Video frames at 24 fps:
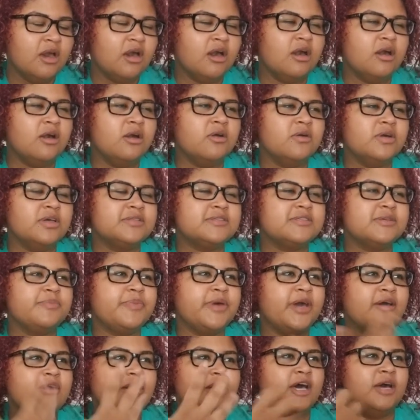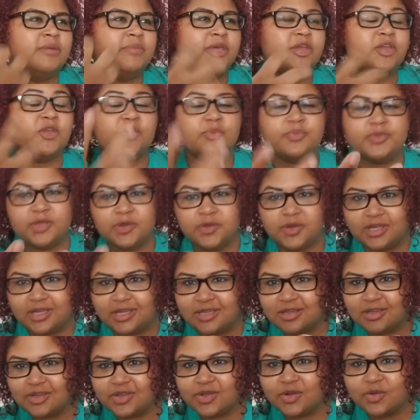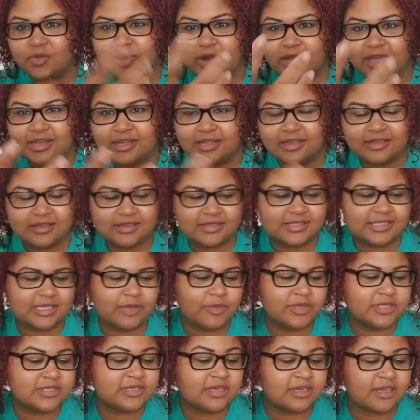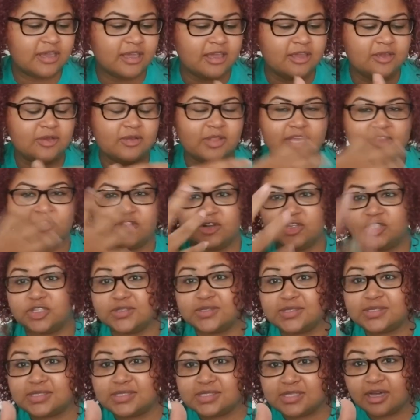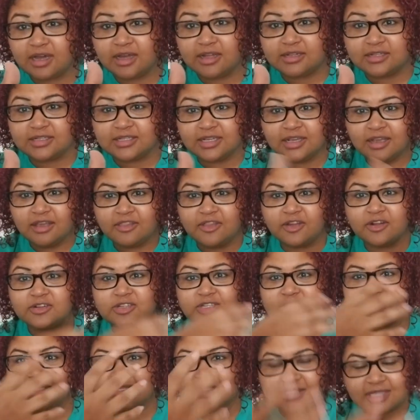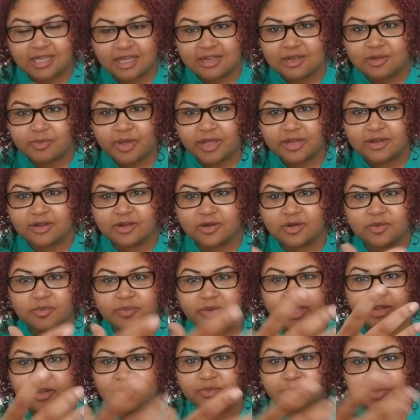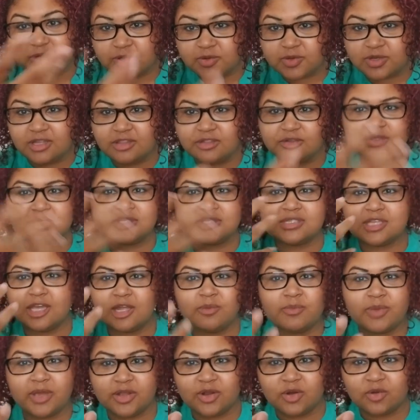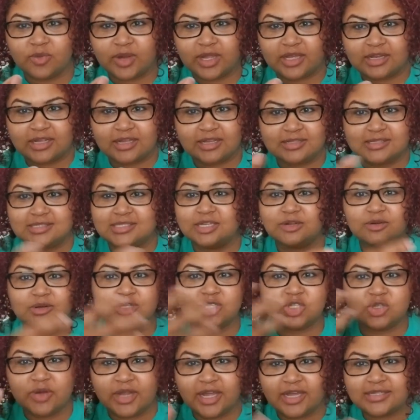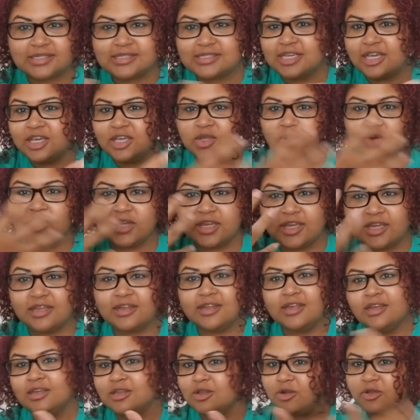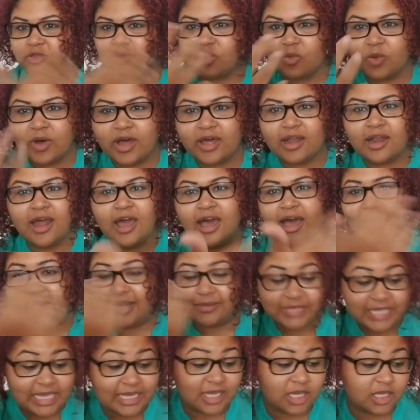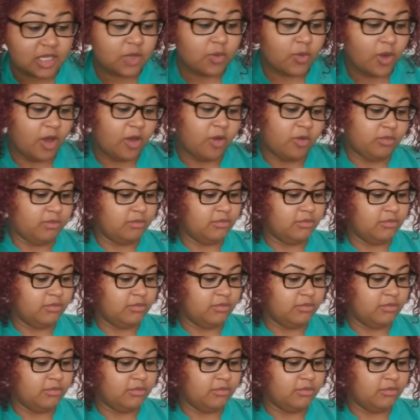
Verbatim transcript: Oh, it's about um like your beauty, your radiance. Someone's looking at you like they're just stunned. They're just stunned by your by your beauty. They're stunned by your radiance. They're entranced. You're it. You're the one. I'm taking you home.